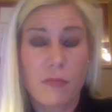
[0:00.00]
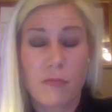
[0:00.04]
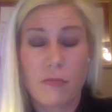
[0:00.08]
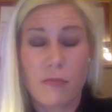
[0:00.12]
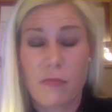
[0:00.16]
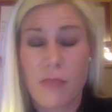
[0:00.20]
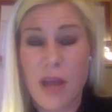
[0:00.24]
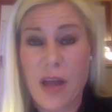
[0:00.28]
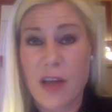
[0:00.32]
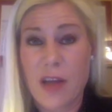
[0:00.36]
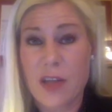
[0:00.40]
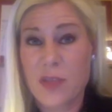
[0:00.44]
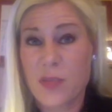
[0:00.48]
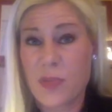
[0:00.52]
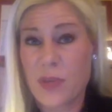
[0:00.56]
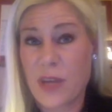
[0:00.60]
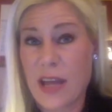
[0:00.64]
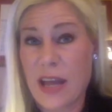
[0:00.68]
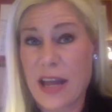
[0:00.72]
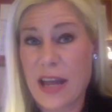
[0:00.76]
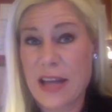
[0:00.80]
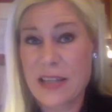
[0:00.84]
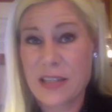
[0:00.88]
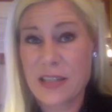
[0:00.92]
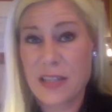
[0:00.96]
My husband
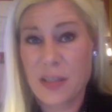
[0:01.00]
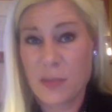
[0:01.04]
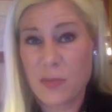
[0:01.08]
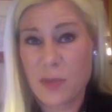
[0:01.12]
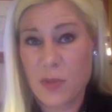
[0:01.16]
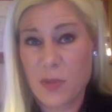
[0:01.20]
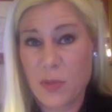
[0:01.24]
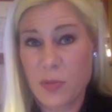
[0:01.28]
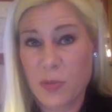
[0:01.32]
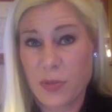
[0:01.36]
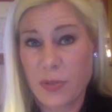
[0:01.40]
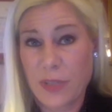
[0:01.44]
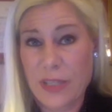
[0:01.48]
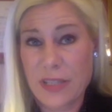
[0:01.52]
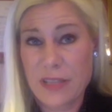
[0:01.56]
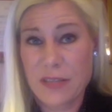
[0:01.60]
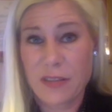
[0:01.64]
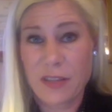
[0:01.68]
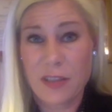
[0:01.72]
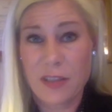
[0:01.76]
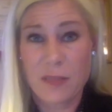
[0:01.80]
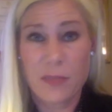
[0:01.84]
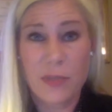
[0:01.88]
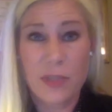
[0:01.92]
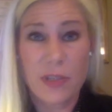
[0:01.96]
asked him to
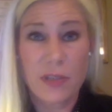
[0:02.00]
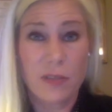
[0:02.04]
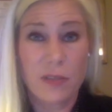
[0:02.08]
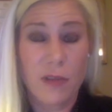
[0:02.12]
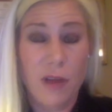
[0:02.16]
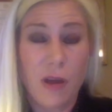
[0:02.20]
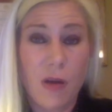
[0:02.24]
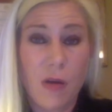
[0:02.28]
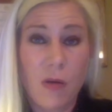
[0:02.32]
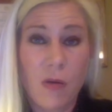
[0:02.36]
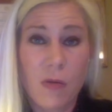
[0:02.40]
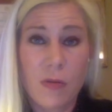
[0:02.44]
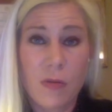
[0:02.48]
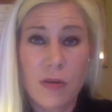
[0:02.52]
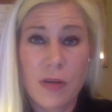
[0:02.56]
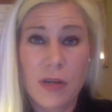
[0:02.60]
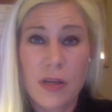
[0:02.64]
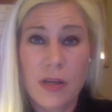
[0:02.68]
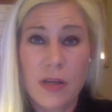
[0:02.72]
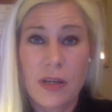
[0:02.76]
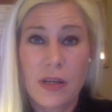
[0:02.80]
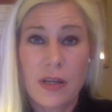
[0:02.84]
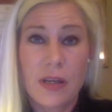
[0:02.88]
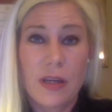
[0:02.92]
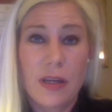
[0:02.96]
please leave me
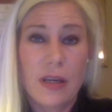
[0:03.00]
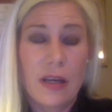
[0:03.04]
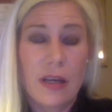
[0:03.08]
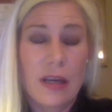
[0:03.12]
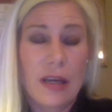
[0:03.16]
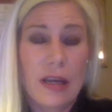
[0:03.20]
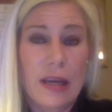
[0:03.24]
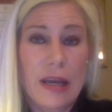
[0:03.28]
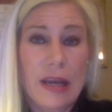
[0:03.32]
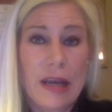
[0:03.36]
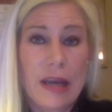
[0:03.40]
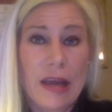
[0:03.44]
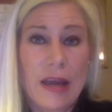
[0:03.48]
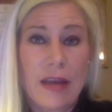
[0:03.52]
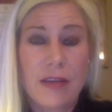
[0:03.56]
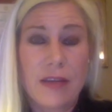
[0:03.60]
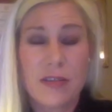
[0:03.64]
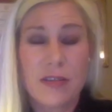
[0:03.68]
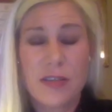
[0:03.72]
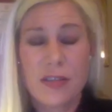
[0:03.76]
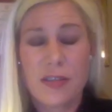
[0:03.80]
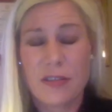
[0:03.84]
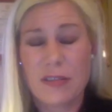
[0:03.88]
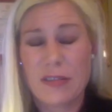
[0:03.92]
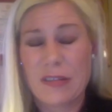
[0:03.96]
alone.
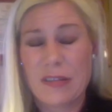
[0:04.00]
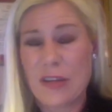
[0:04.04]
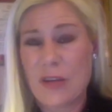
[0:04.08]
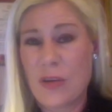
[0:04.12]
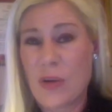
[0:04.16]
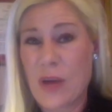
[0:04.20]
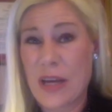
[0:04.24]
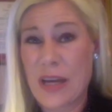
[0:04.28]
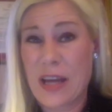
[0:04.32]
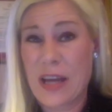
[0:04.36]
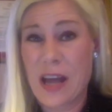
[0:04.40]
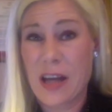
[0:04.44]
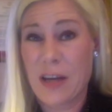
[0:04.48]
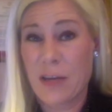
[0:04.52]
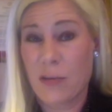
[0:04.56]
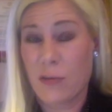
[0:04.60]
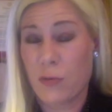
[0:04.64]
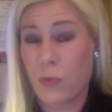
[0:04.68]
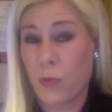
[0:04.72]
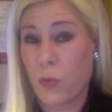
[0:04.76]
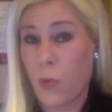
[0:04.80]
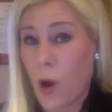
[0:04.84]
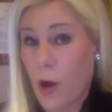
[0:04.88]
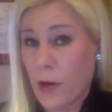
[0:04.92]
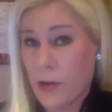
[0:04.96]
And, you know, I kind
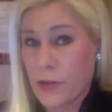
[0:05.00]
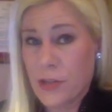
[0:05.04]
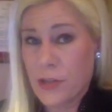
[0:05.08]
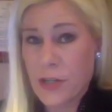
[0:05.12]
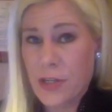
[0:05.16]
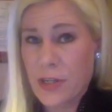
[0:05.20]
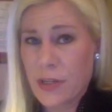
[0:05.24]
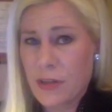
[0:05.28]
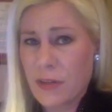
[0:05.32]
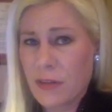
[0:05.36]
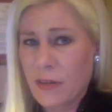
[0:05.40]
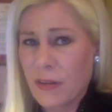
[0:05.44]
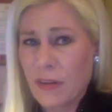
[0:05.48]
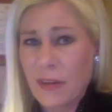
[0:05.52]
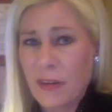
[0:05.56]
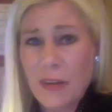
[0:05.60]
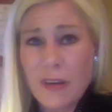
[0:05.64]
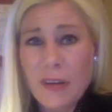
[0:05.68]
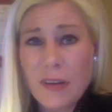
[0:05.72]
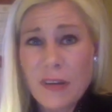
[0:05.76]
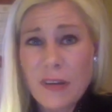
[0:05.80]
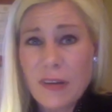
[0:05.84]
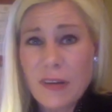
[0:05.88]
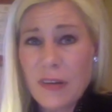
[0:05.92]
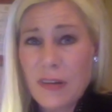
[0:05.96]
of wondered
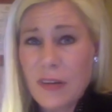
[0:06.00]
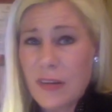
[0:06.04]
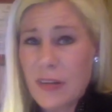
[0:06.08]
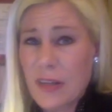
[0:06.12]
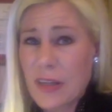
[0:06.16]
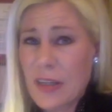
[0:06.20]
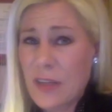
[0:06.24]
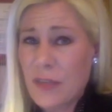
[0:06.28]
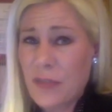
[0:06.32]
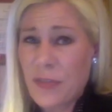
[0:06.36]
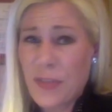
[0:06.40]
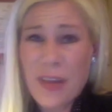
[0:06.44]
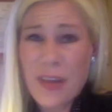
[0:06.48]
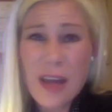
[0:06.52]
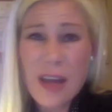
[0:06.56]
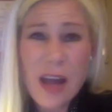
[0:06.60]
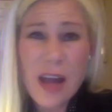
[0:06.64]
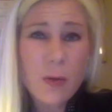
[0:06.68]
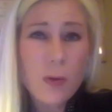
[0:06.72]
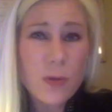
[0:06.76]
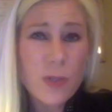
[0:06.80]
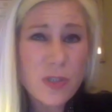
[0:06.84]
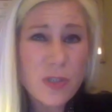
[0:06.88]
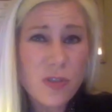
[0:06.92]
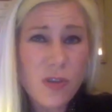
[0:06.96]
if the
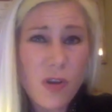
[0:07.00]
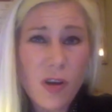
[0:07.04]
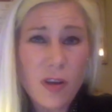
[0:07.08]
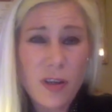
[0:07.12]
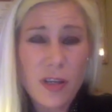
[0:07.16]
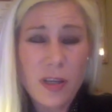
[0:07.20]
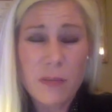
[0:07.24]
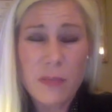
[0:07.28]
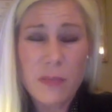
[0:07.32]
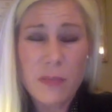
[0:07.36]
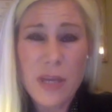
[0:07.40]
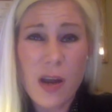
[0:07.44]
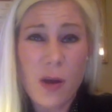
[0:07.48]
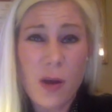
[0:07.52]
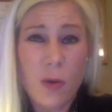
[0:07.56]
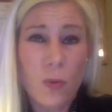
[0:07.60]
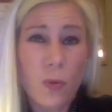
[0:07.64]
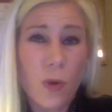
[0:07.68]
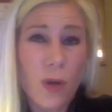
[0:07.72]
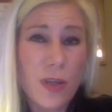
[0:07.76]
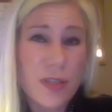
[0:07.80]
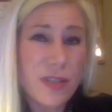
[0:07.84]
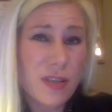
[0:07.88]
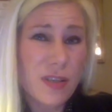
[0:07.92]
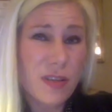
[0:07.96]
guy was stalking me. I
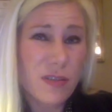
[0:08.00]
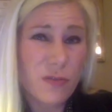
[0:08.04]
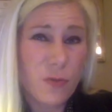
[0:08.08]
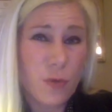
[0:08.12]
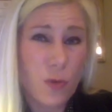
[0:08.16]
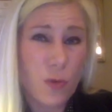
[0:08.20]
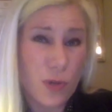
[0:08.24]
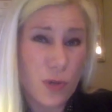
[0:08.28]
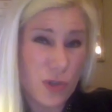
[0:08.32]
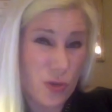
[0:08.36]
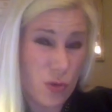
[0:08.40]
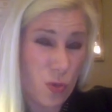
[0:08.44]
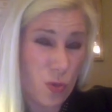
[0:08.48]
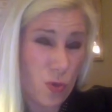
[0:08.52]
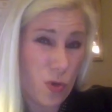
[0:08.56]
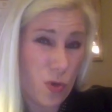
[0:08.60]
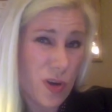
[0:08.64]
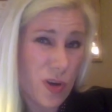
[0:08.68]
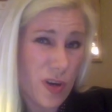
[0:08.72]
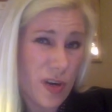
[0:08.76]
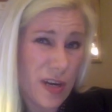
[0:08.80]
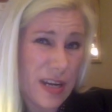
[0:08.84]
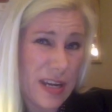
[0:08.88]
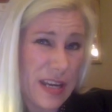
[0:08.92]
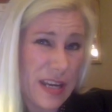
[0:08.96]
wasn't for
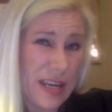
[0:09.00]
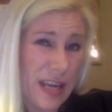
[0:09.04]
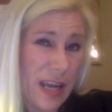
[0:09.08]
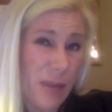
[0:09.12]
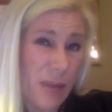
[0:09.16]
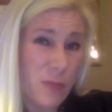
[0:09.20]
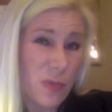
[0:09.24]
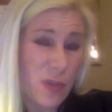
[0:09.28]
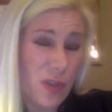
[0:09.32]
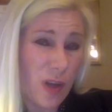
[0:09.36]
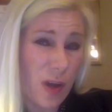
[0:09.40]
sure. He